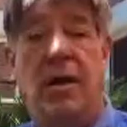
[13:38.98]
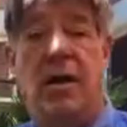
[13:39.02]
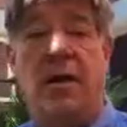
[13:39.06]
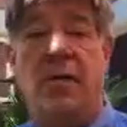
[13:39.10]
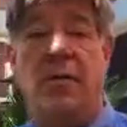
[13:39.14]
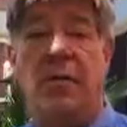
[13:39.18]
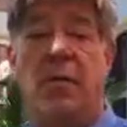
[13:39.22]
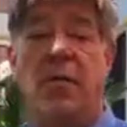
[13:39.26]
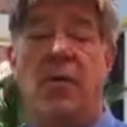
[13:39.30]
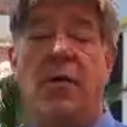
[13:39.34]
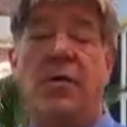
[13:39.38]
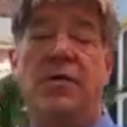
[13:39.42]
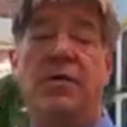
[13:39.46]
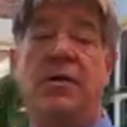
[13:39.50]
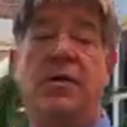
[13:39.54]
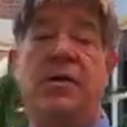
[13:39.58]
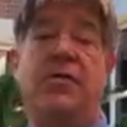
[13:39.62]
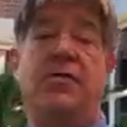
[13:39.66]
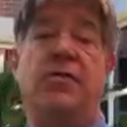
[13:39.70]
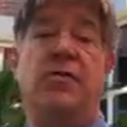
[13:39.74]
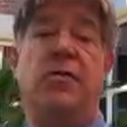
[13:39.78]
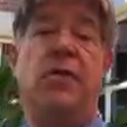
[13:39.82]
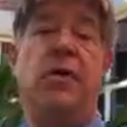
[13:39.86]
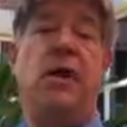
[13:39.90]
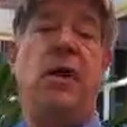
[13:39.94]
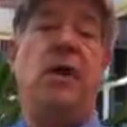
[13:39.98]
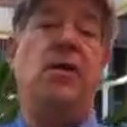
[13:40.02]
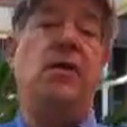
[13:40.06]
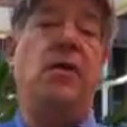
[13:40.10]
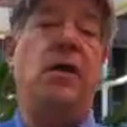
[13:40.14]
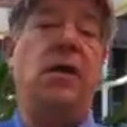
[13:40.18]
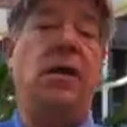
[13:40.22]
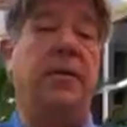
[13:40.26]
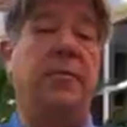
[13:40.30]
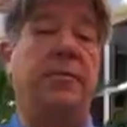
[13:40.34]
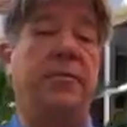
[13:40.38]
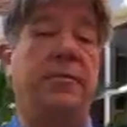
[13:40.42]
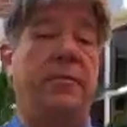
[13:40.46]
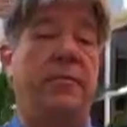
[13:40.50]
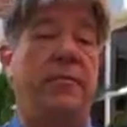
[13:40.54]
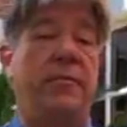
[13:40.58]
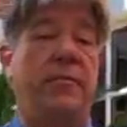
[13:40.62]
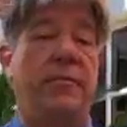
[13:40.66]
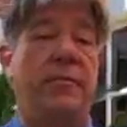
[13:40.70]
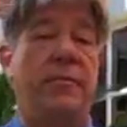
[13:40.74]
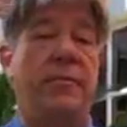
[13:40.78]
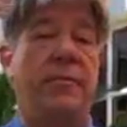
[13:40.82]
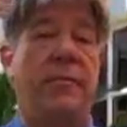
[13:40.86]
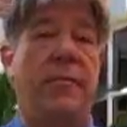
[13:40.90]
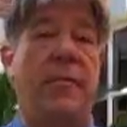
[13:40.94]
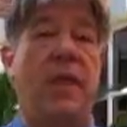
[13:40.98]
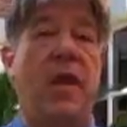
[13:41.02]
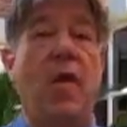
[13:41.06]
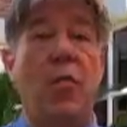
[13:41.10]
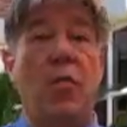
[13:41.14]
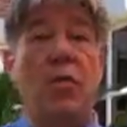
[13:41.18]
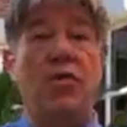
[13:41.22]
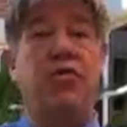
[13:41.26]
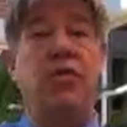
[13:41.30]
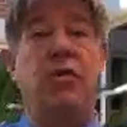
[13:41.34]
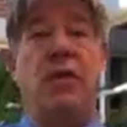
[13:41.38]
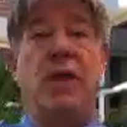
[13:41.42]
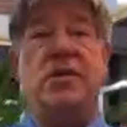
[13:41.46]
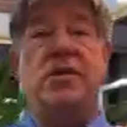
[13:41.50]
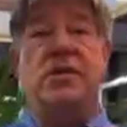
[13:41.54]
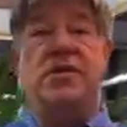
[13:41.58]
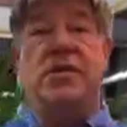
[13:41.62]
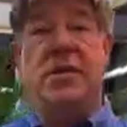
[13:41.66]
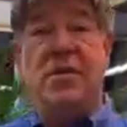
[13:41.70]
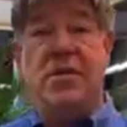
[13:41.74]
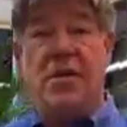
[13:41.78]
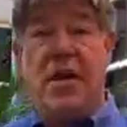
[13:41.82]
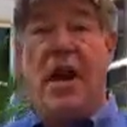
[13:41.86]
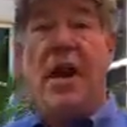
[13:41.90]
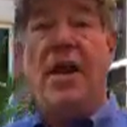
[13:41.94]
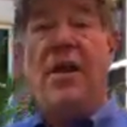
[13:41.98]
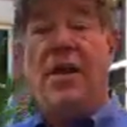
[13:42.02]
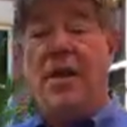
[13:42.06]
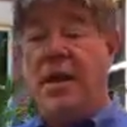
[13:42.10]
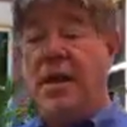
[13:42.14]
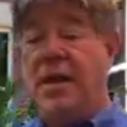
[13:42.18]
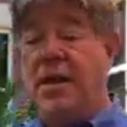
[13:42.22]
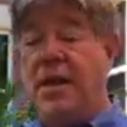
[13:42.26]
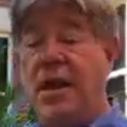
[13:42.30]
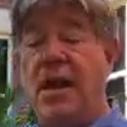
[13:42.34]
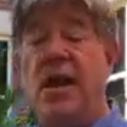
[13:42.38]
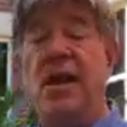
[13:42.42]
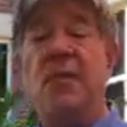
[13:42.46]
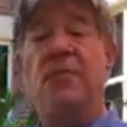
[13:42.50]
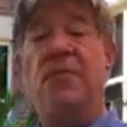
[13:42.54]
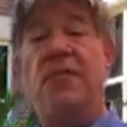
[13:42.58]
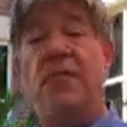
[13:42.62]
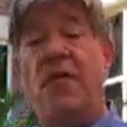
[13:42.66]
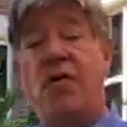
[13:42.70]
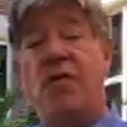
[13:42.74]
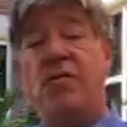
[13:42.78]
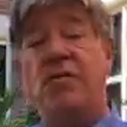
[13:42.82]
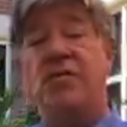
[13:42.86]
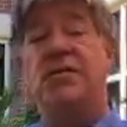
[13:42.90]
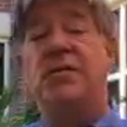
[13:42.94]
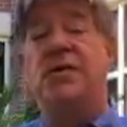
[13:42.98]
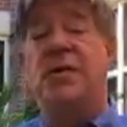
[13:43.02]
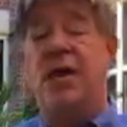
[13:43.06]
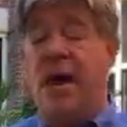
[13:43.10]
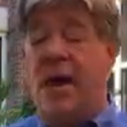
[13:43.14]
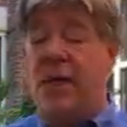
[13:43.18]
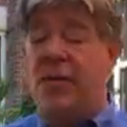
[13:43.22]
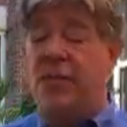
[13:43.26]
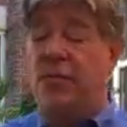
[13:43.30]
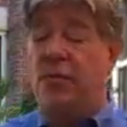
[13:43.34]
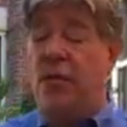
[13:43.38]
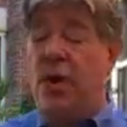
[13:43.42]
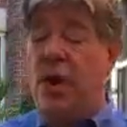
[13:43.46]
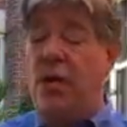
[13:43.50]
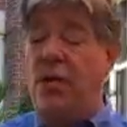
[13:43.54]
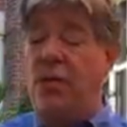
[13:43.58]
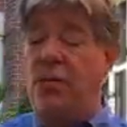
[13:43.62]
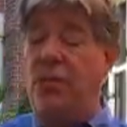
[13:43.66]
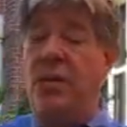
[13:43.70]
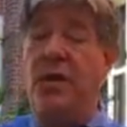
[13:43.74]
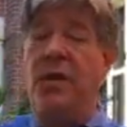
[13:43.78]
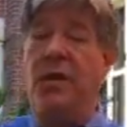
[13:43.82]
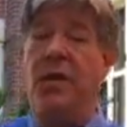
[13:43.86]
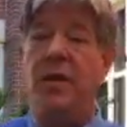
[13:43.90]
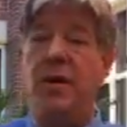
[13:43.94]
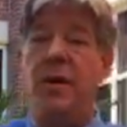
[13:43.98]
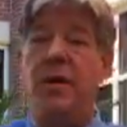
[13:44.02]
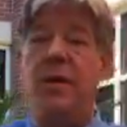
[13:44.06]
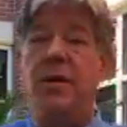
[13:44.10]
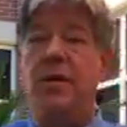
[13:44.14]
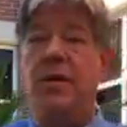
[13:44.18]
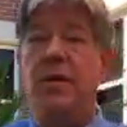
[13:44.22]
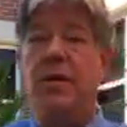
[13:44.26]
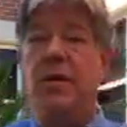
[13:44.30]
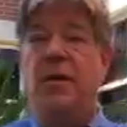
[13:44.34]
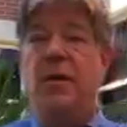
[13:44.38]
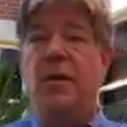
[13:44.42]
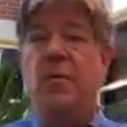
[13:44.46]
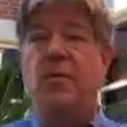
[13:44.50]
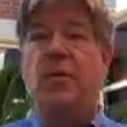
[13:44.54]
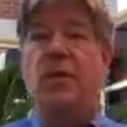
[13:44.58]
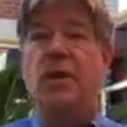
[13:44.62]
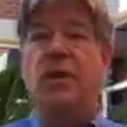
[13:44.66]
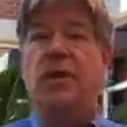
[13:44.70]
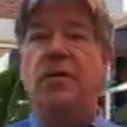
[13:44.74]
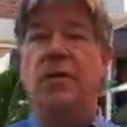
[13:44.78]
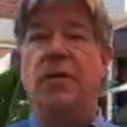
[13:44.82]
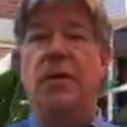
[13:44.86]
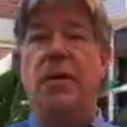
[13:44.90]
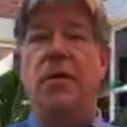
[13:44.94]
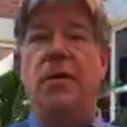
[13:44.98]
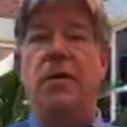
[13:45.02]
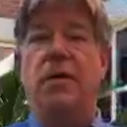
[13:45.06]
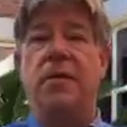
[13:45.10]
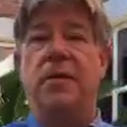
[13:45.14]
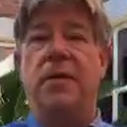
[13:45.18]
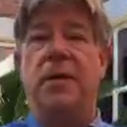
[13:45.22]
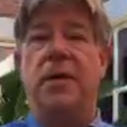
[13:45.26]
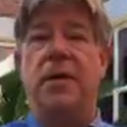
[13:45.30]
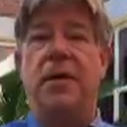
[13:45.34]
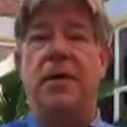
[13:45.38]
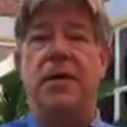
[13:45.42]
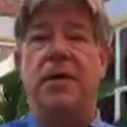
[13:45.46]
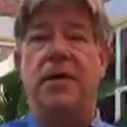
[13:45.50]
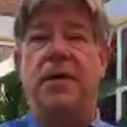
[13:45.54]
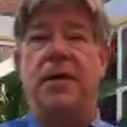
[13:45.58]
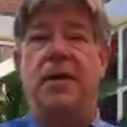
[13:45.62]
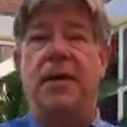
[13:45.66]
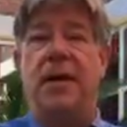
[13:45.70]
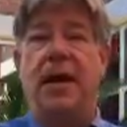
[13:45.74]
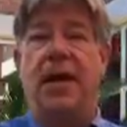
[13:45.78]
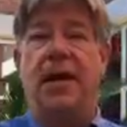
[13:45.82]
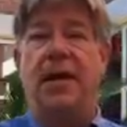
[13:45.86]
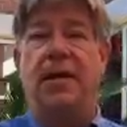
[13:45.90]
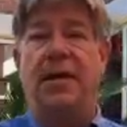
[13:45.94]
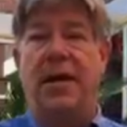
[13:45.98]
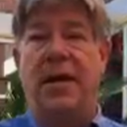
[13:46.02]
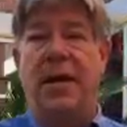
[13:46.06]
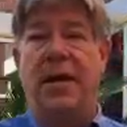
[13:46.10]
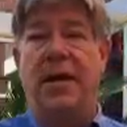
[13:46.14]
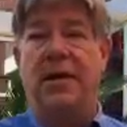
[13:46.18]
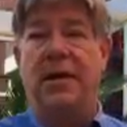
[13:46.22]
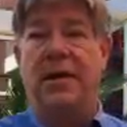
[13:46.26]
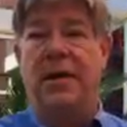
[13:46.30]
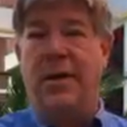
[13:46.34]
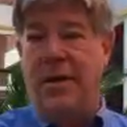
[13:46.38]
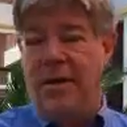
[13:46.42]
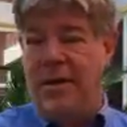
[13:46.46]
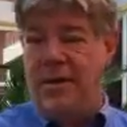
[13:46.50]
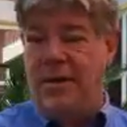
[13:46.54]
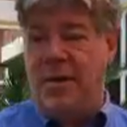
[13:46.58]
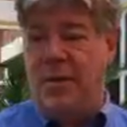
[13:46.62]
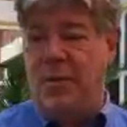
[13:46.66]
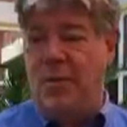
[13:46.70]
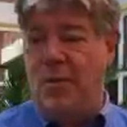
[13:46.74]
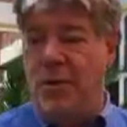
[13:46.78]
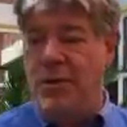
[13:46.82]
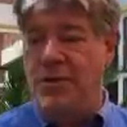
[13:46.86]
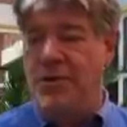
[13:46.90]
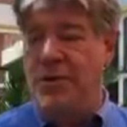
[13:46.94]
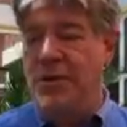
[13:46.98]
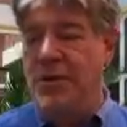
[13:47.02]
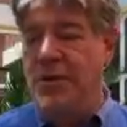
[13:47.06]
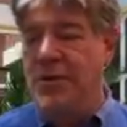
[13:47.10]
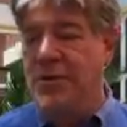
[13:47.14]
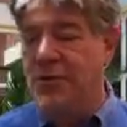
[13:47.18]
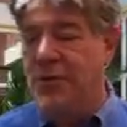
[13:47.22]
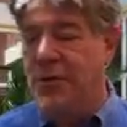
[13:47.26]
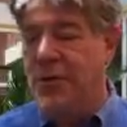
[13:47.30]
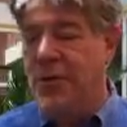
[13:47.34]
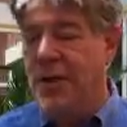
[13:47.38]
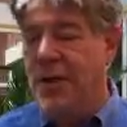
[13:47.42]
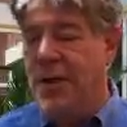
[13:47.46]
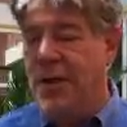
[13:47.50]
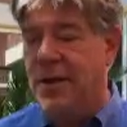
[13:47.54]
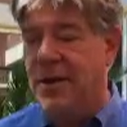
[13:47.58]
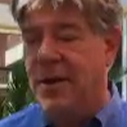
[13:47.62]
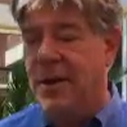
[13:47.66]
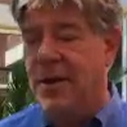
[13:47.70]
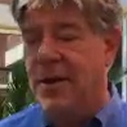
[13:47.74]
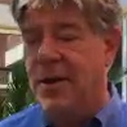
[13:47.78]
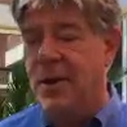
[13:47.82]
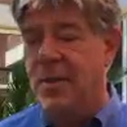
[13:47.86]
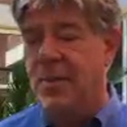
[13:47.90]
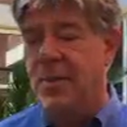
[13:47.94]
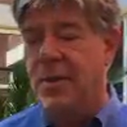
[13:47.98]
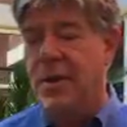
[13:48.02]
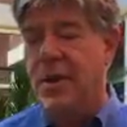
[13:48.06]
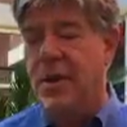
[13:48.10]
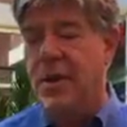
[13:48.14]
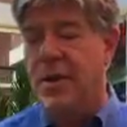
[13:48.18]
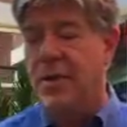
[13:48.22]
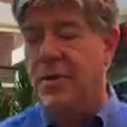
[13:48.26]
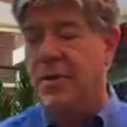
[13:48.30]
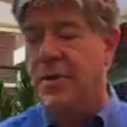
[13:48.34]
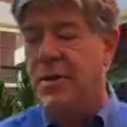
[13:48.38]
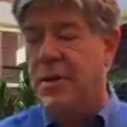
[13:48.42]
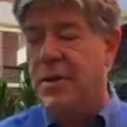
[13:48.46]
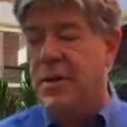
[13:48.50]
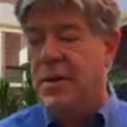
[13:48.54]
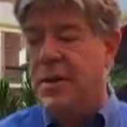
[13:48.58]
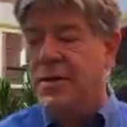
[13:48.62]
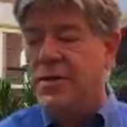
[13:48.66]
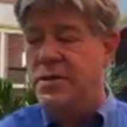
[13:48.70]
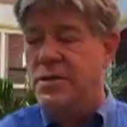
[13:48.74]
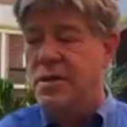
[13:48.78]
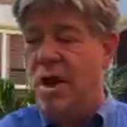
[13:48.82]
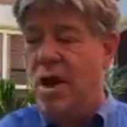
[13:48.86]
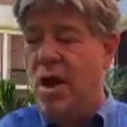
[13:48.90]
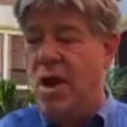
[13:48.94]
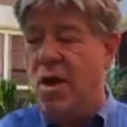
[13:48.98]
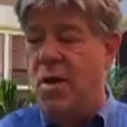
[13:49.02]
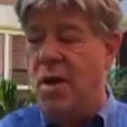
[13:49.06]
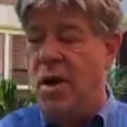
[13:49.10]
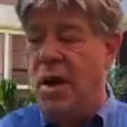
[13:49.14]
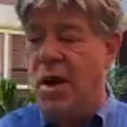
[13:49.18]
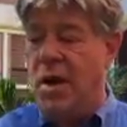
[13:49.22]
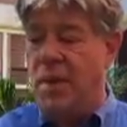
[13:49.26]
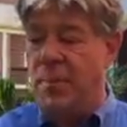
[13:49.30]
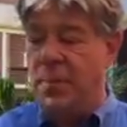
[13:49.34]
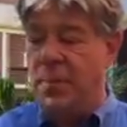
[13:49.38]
the poison control hotline. Would you like to see the hotline again, folks? Yes. Why don't we bring the hotline, the poison control hotline up again? So